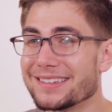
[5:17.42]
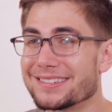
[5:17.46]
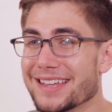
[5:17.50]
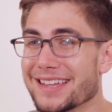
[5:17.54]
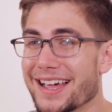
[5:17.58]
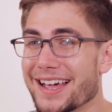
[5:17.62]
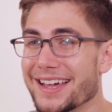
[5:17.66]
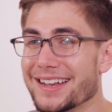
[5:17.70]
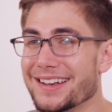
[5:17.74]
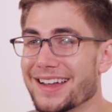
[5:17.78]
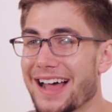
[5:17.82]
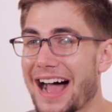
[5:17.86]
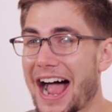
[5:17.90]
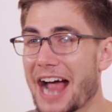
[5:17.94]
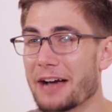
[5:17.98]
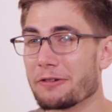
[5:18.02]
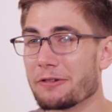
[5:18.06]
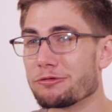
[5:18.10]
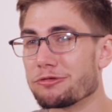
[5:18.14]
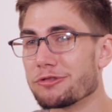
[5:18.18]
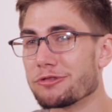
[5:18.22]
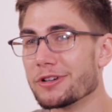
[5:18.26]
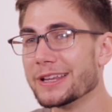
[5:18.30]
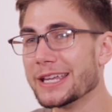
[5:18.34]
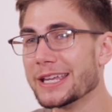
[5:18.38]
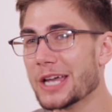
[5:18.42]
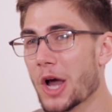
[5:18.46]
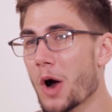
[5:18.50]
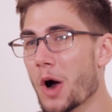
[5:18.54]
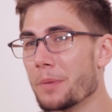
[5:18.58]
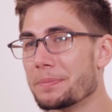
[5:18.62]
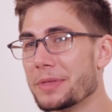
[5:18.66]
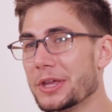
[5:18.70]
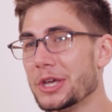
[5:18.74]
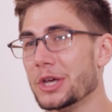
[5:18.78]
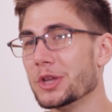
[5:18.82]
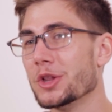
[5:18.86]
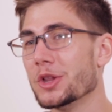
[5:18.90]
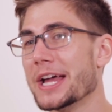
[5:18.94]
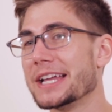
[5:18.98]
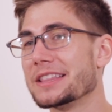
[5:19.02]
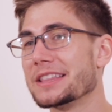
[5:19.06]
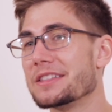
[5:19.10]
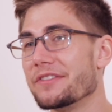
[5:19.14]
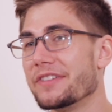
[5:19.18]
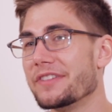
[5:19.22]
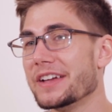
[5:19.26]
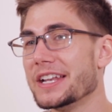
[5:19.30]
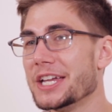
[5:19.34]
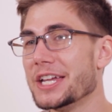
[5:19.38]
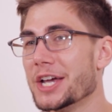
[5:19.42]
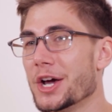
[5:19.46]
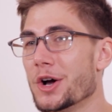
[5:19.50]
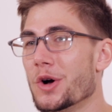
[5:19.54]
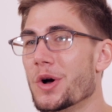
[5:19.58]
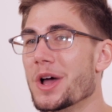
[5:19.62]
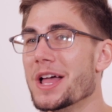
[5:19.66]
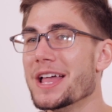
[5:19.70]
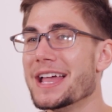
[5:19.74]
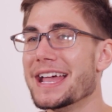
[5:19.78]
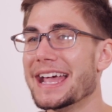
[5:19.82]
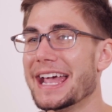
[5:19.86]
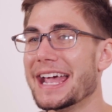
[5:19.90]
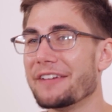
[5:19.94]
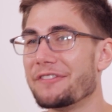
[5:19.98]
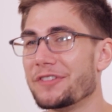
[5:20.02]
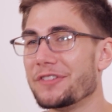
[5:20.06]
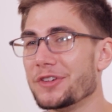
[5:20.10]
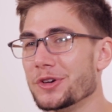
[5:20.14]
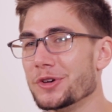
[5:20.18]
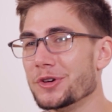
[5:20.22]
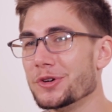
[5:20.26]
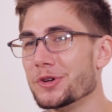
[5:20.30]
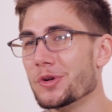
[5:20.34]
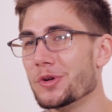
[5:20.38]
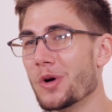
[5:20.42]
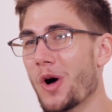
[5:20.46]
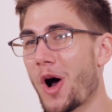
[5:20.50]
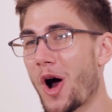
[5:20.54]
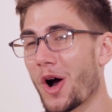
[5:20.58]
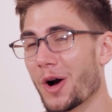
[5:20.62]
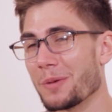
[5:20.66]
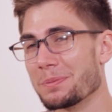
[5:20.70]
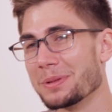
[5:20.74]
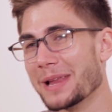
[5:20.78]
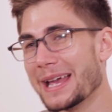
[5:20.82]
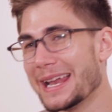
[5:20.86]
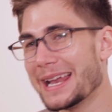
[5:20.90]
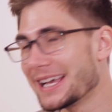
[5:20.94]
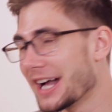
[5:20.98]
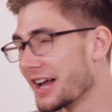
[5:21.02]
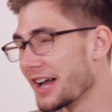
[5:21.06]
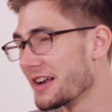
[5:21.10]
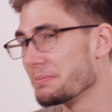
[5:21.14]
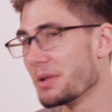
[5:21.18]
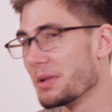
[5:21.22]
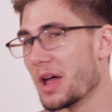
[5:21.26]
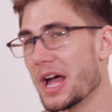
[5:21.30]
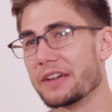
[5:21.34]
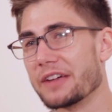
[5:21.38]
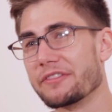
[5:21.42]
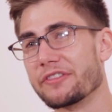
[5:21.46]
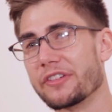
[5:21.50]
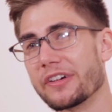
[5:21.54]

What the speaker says: said, I really hope that you liked the video. If you are planning on applying